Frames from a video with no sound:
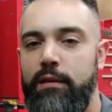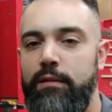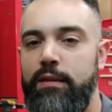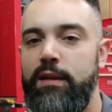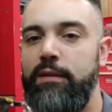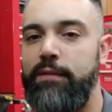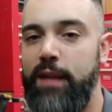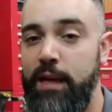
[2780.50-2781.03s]

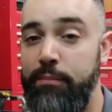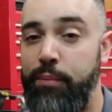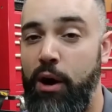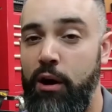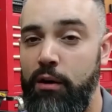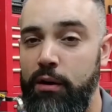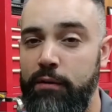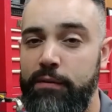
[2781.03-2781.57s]
If they
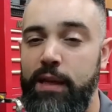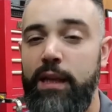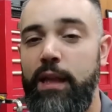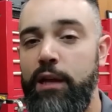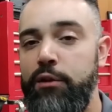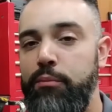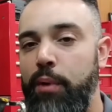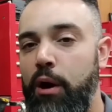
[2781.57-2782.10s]
let
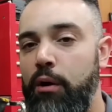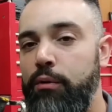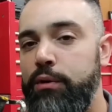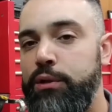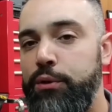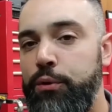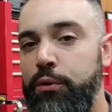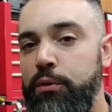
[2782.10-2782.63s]
you borrow a
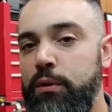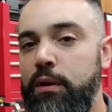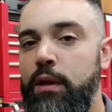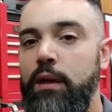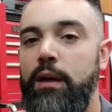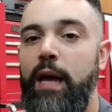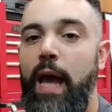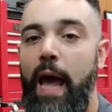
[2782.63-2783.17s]
tool,
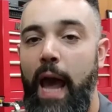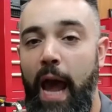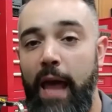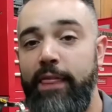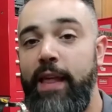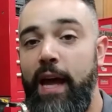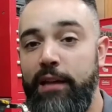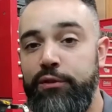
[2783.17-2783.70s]
hand
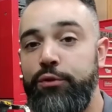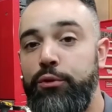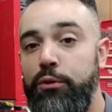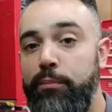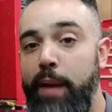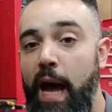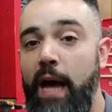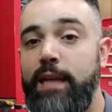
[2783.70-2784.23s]
that tool
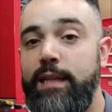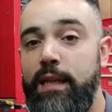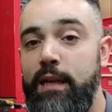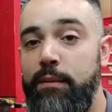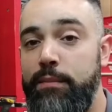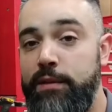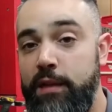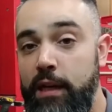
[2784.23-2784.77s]
back to them
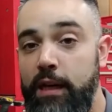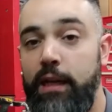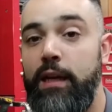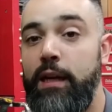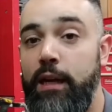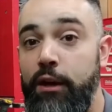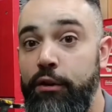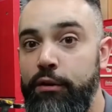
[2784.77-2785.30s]
and say,
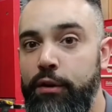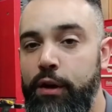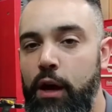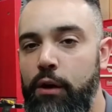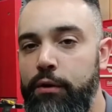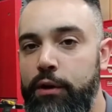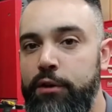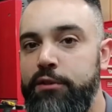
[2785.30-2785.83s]
here you go.
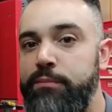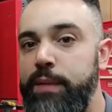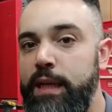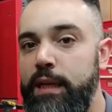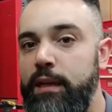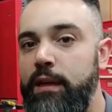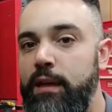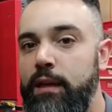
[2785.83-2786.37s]
Here's
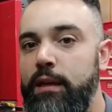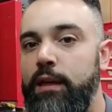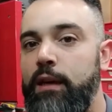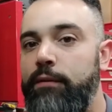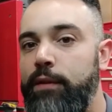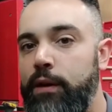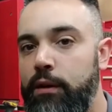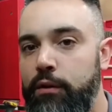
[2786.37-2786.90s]
me
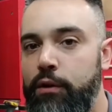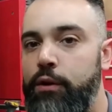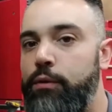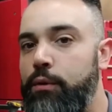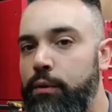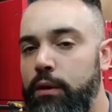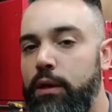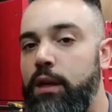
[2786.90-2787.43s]
giving you
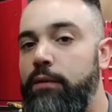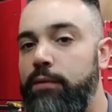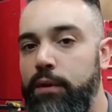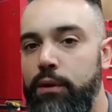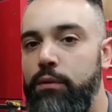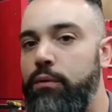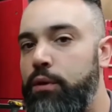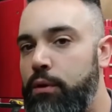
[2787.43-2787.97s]

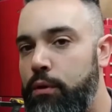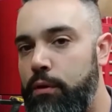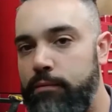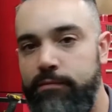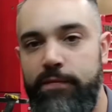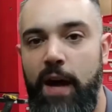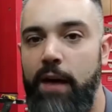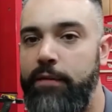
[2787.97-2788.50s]
your
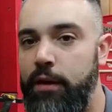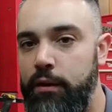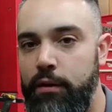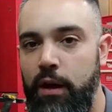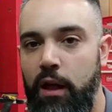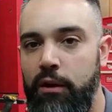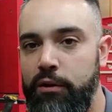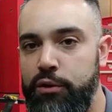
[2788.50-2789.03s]

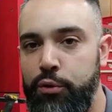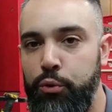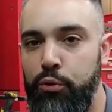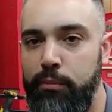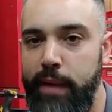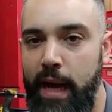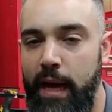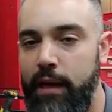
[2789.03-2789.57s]
$500 tool
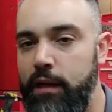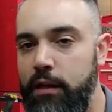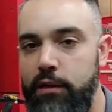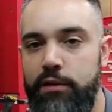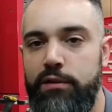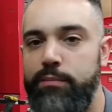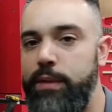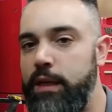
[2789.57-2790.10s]
back.
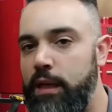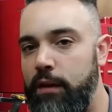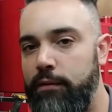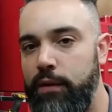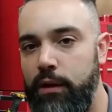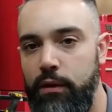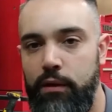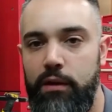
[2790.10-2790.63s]
Here's me giving
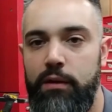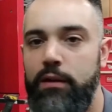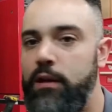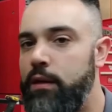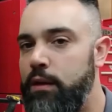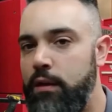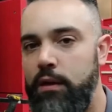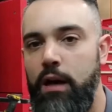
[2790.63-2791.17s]
your
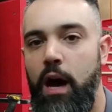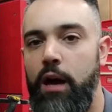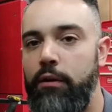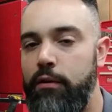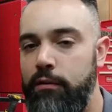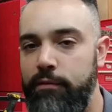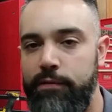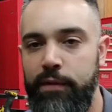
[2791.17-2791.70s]

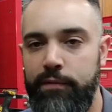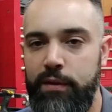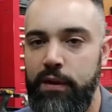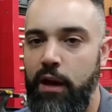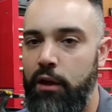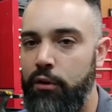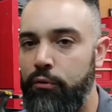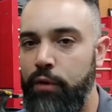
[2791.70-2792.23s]

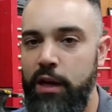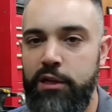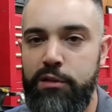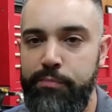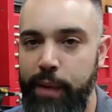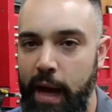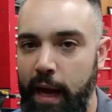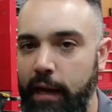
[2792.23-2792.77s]
$150 wrench
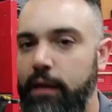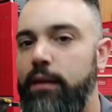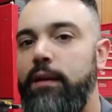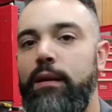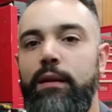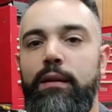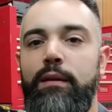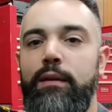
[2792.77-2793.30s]
back.
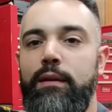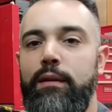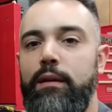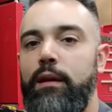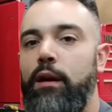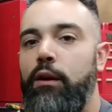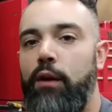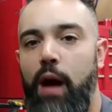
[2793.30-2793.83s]

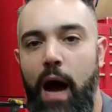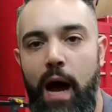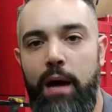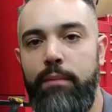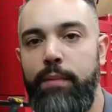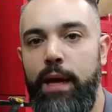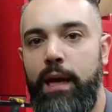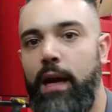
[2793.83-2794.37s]
I am
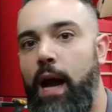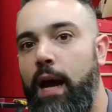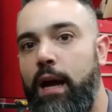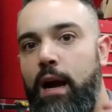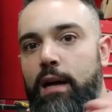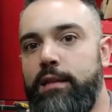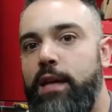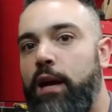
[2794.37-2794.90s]
making eye
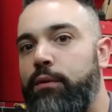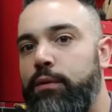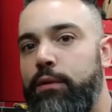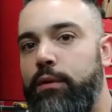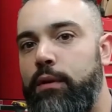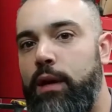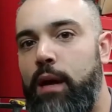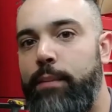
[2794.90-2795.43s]
contact with you
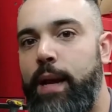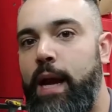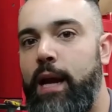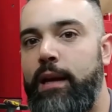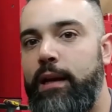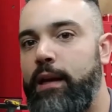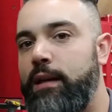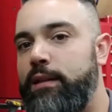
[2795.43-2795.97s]
and I'm
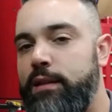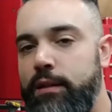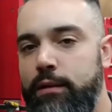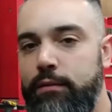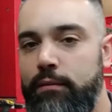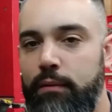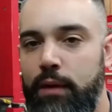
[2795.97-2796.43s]
handing it to you.